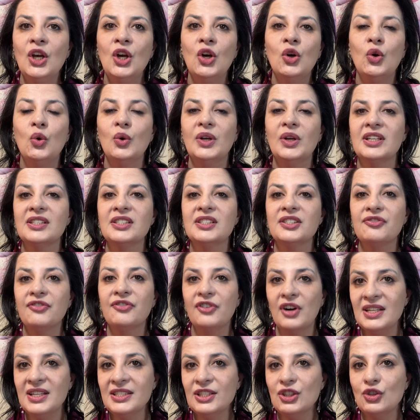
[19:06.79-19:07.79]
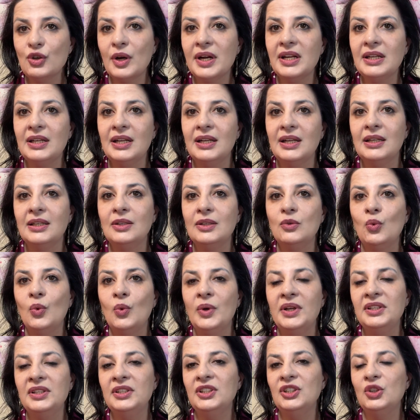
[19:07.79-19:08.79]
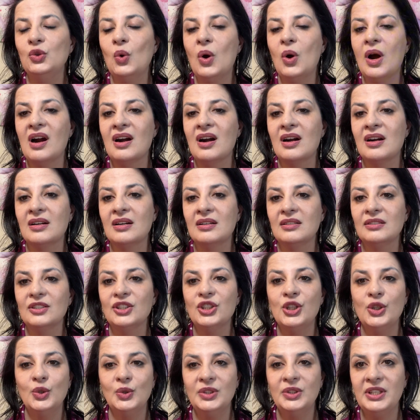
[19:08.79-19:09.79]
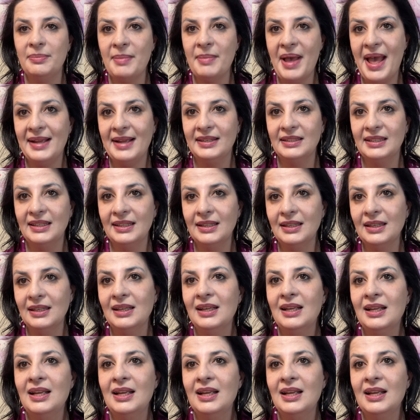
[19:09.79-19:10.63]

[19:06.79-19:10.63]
who gets frustrated when you are too demanding.